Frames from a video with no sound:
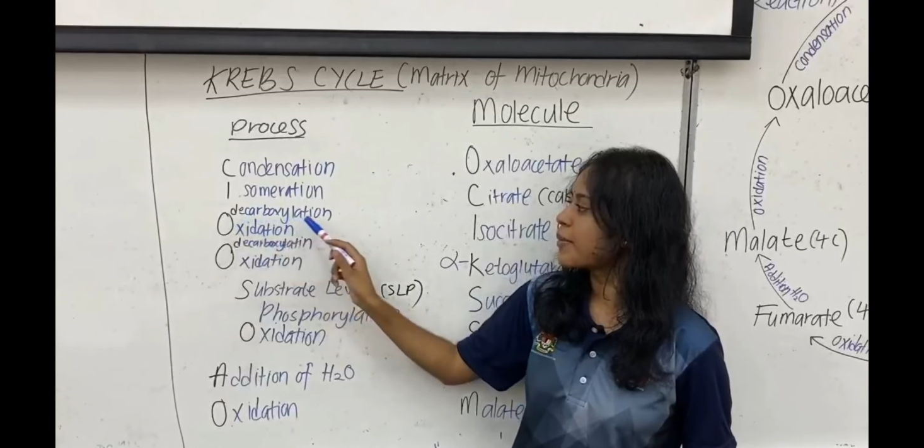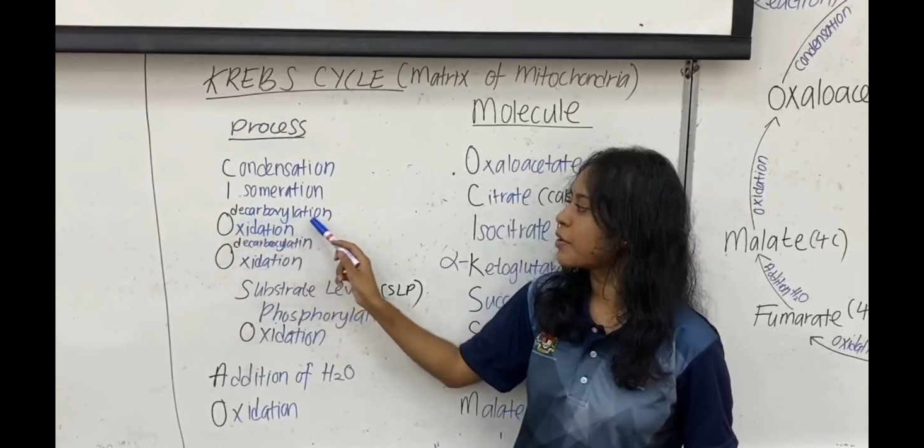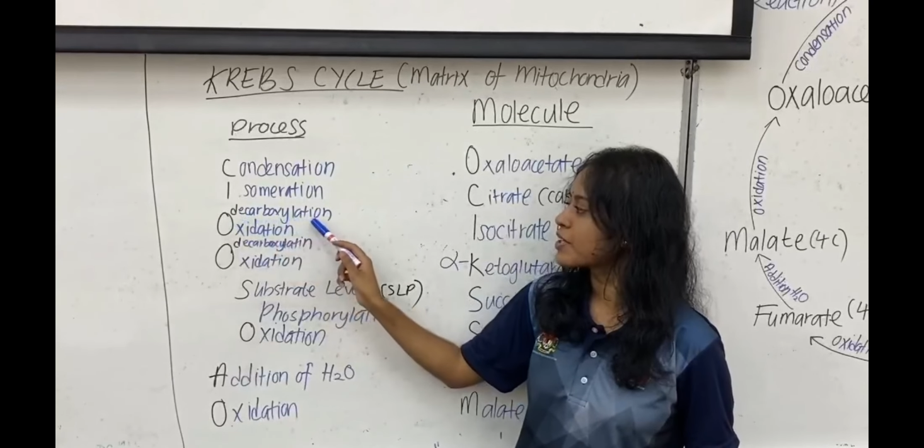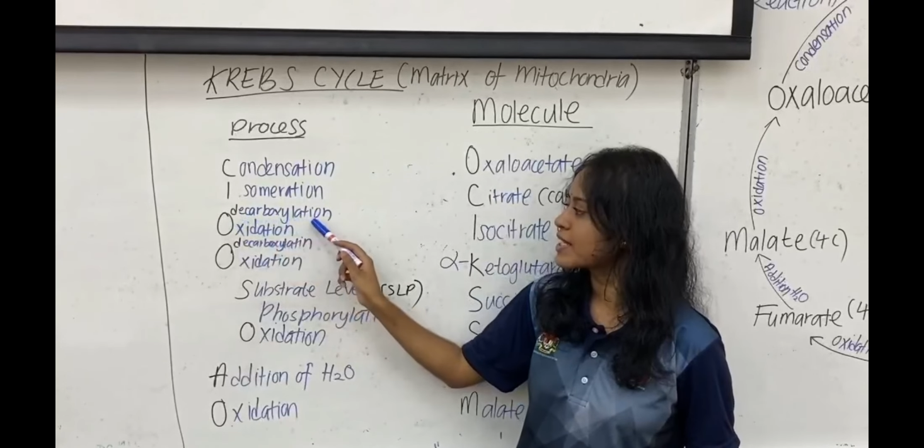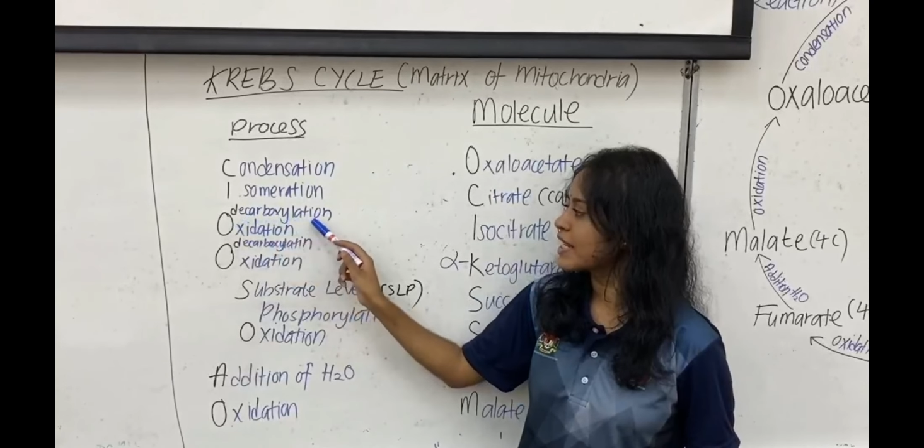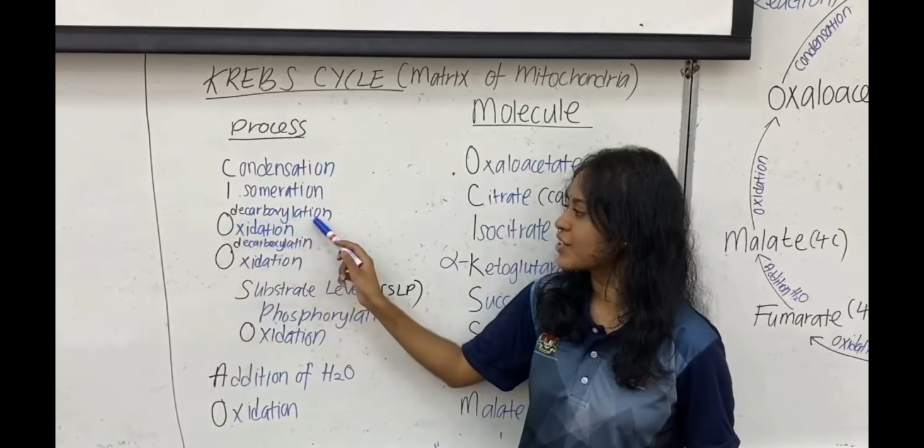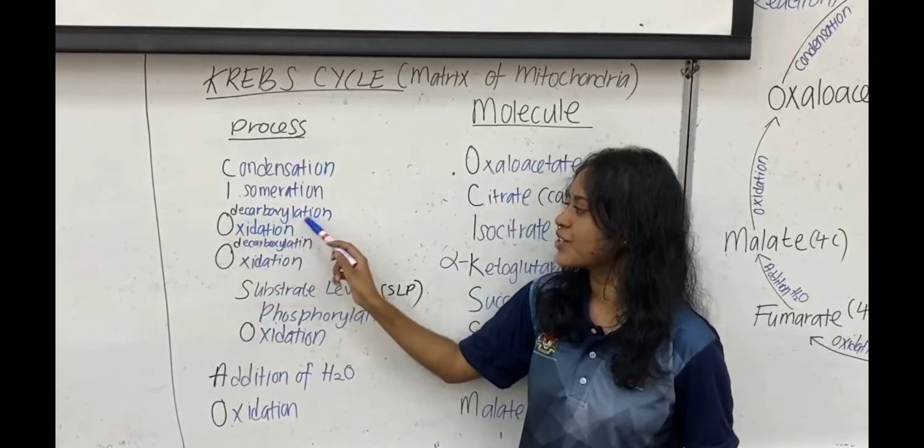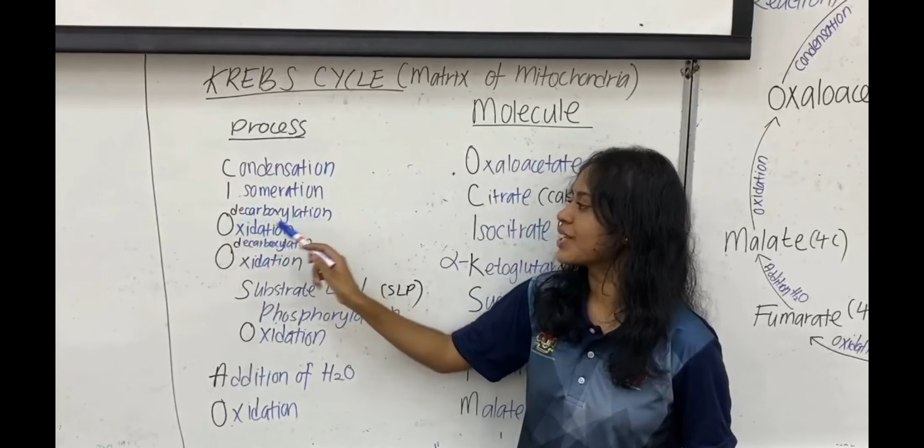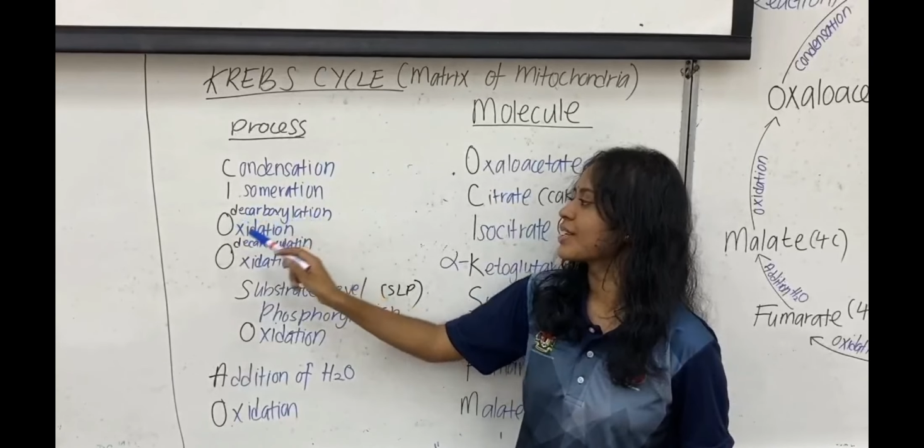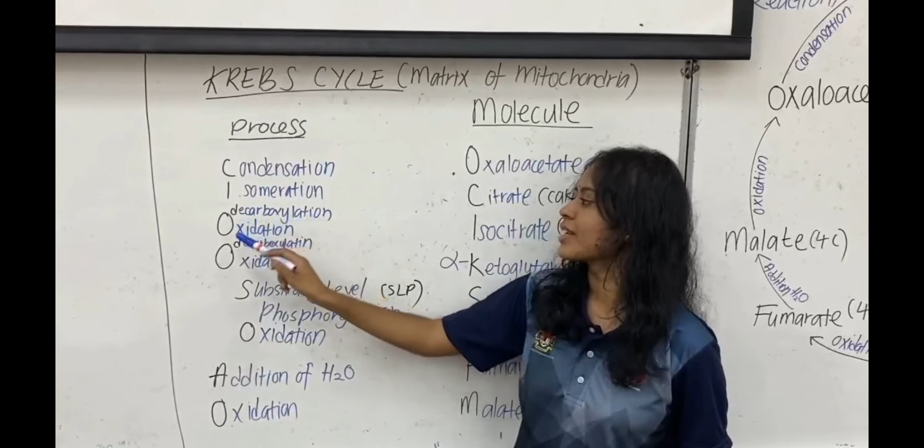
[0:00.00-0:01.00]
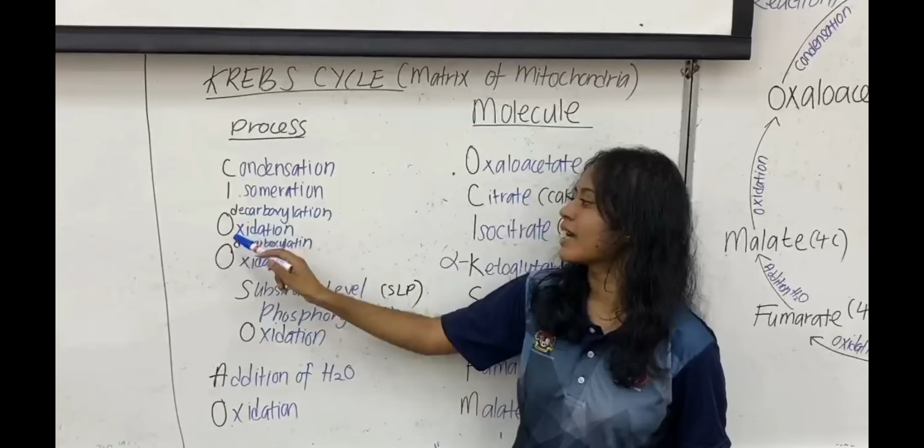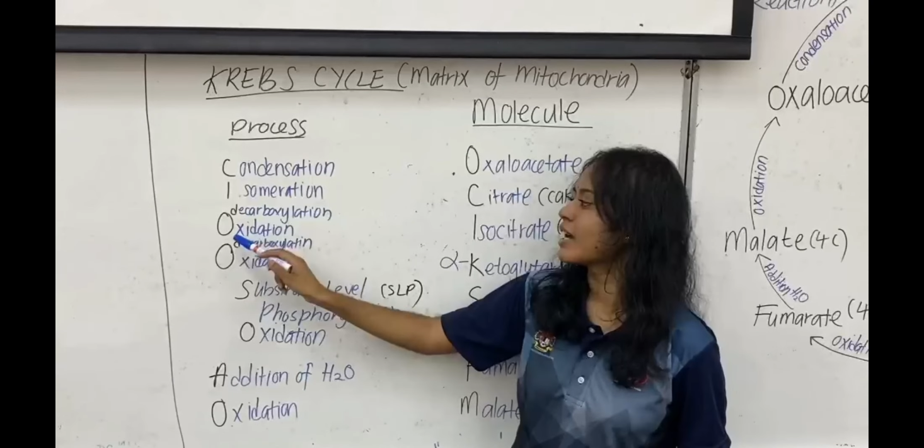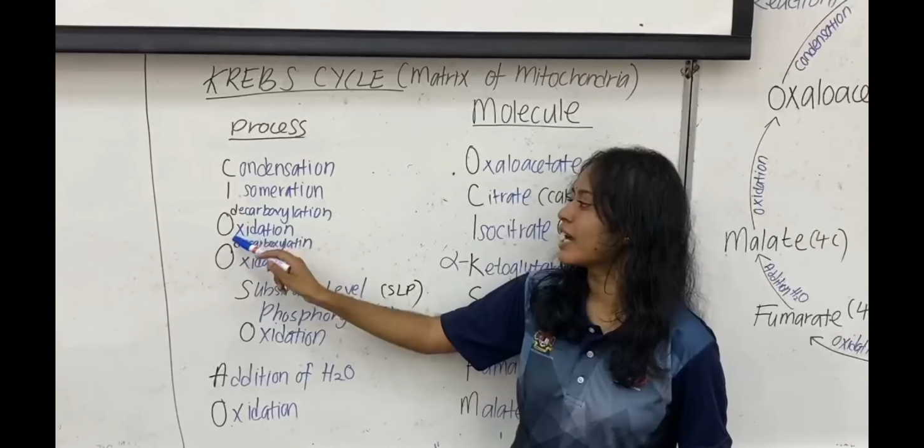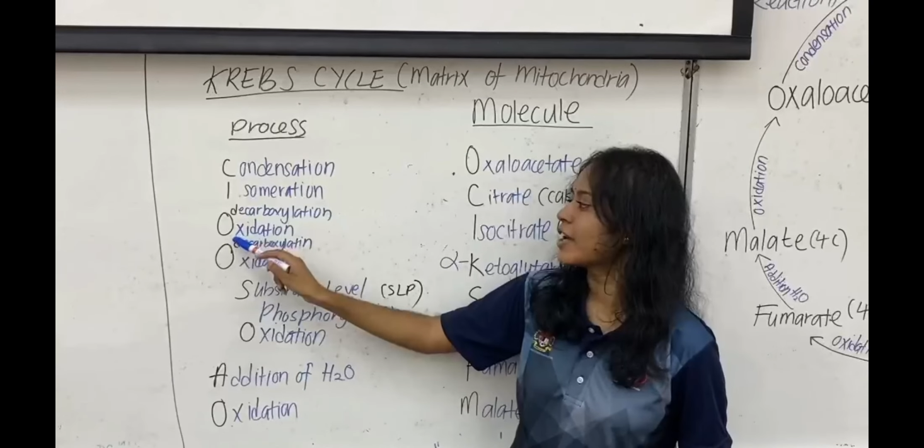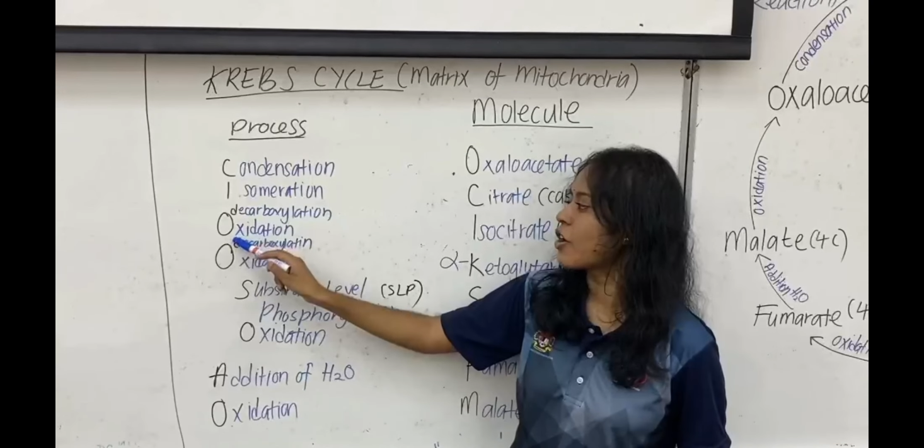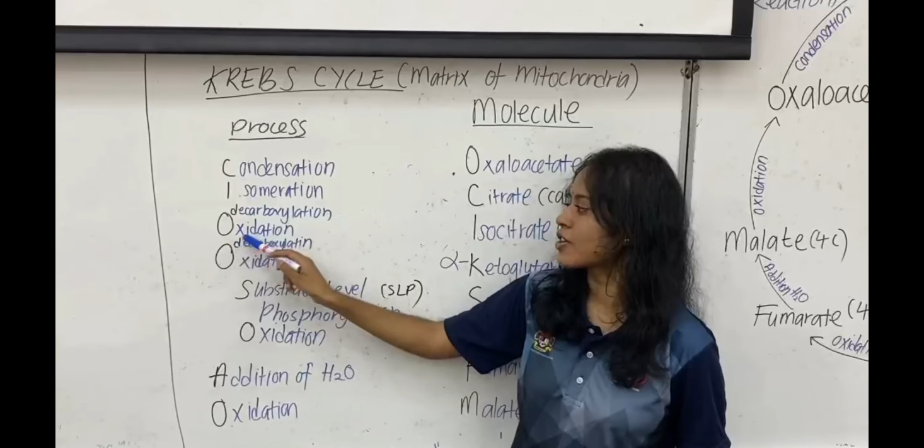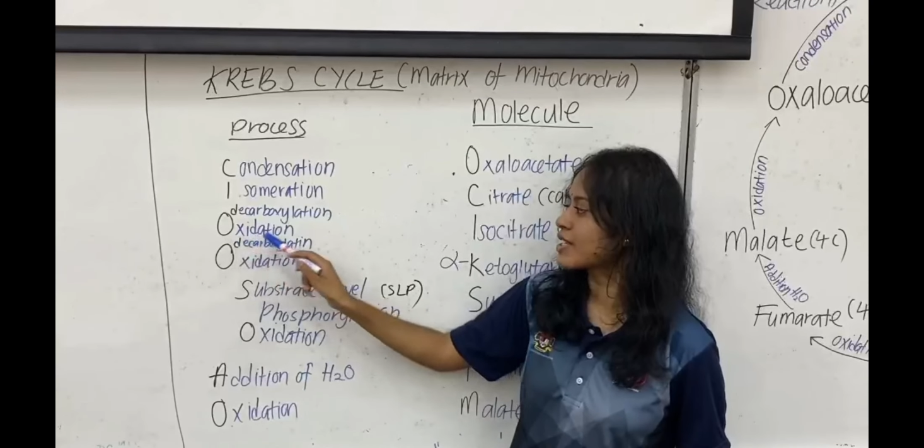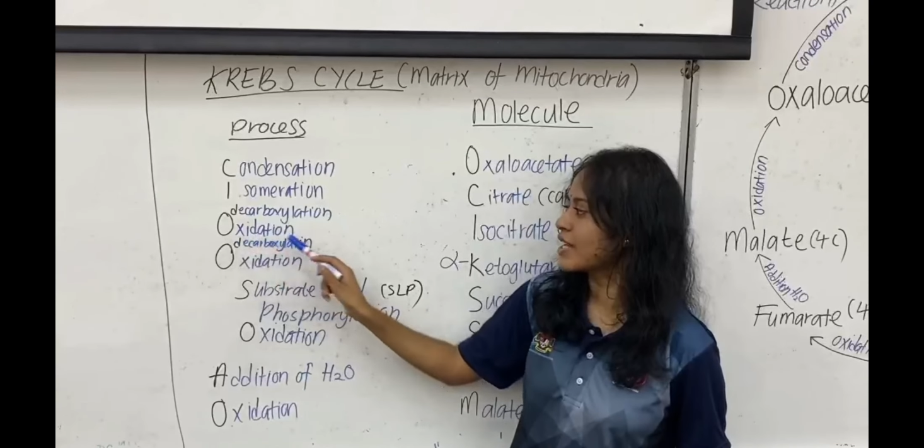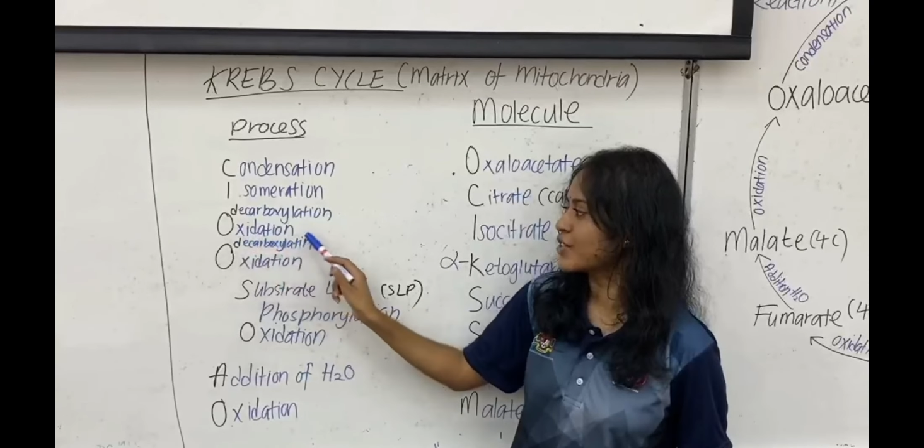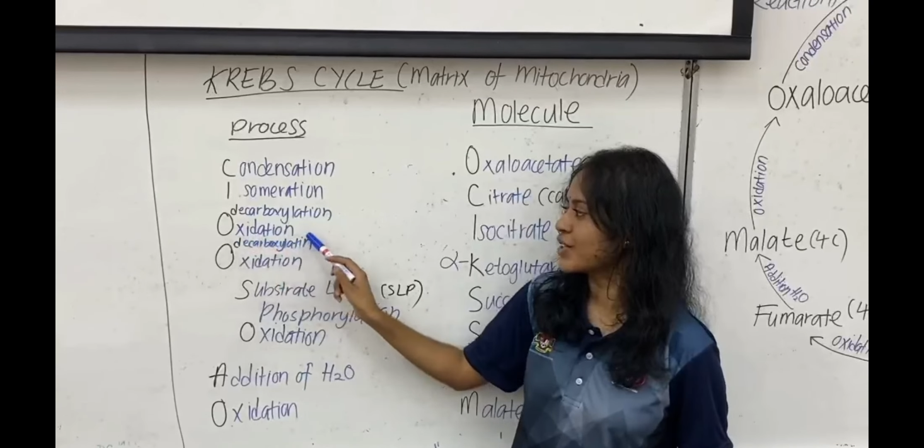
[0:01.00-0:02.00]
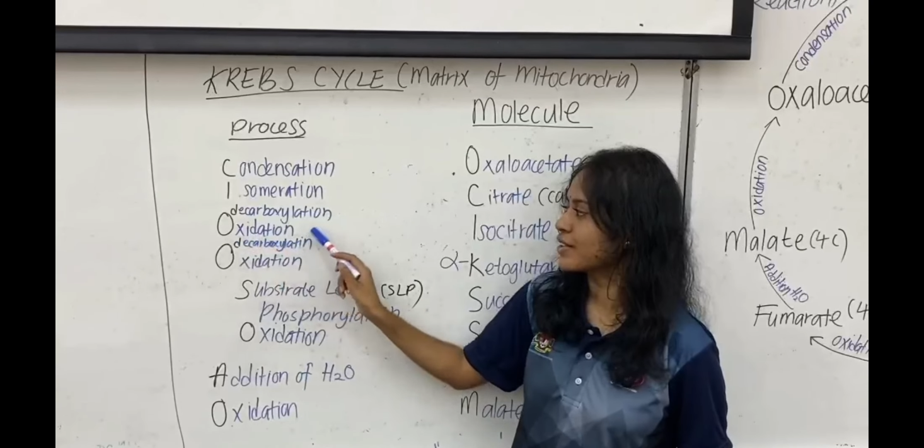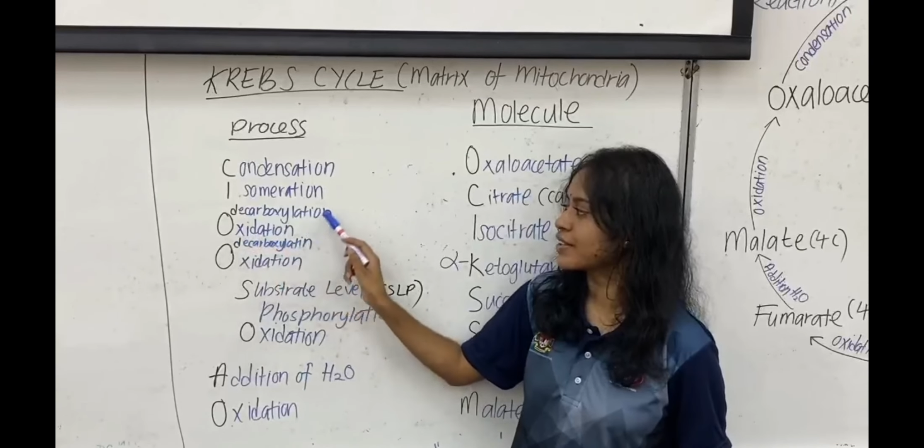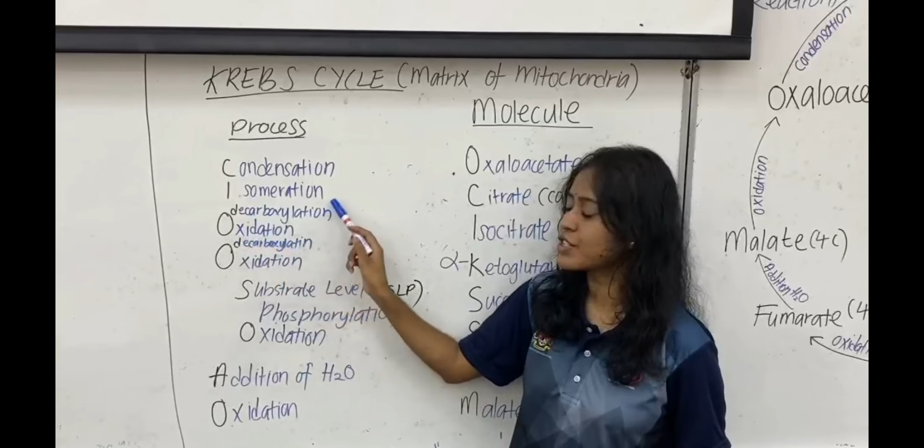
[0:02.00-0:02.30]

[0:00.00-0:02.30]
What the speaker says: carboxylation and oxidation.